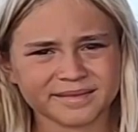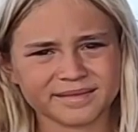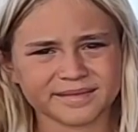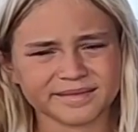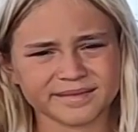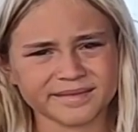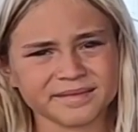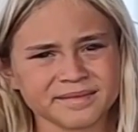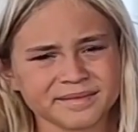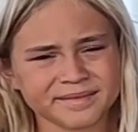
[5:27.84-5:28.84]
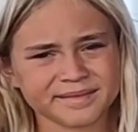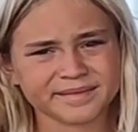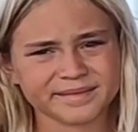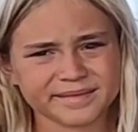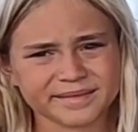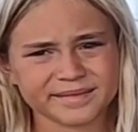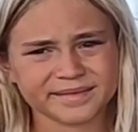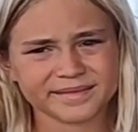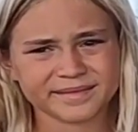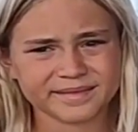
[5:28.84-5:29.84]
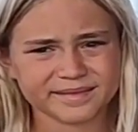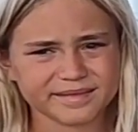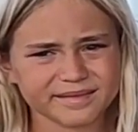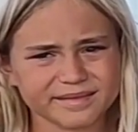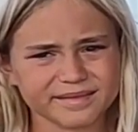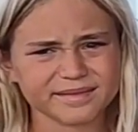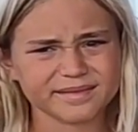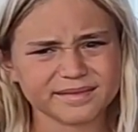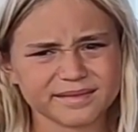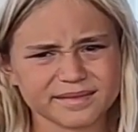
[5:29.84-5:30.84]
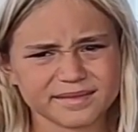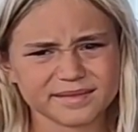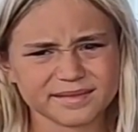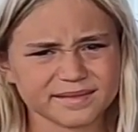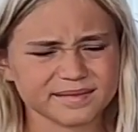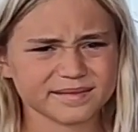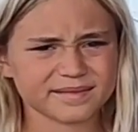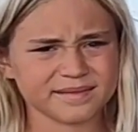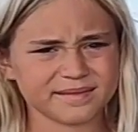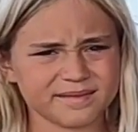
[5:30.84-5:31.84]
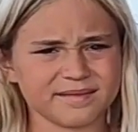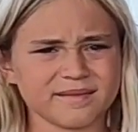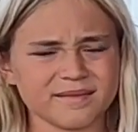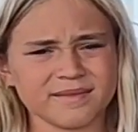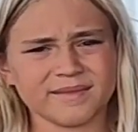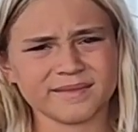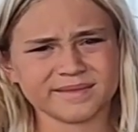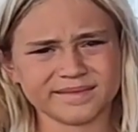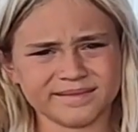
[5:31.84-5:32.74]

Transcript: This person isn't speaking.